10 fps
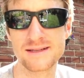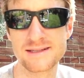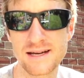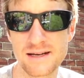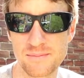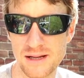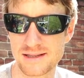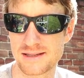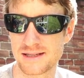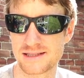inside a
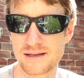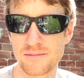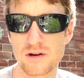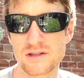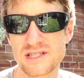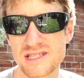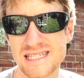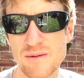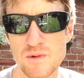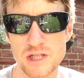plastic Ziploc
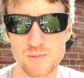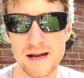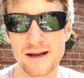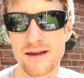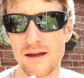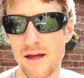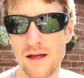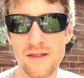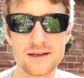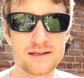sandwich bag.
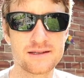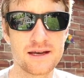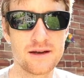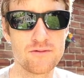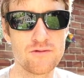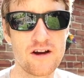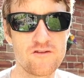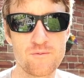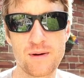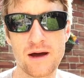This is a
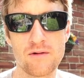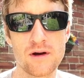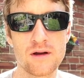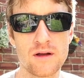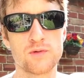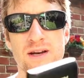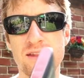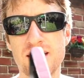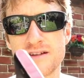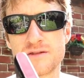RAV Power
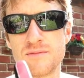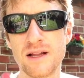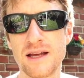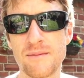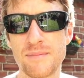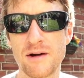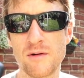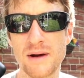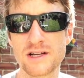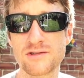20,000 milliamp hour
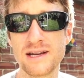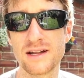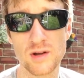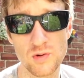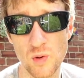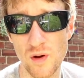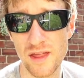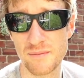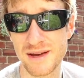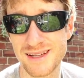battery. I don't know what
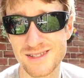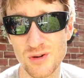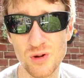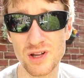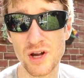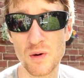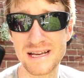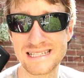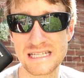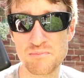that means. All I know
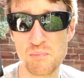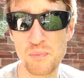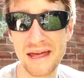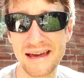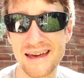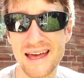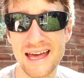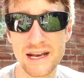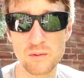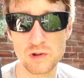is it's big
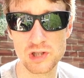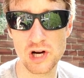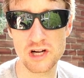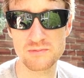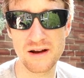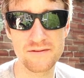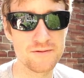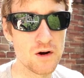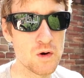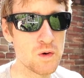and it will charge my
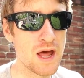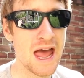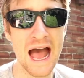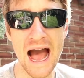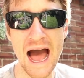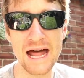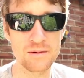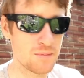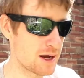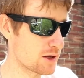phone
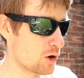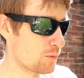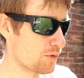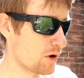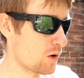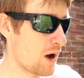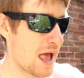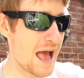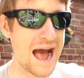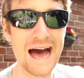and my GoPro
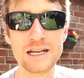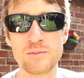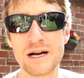and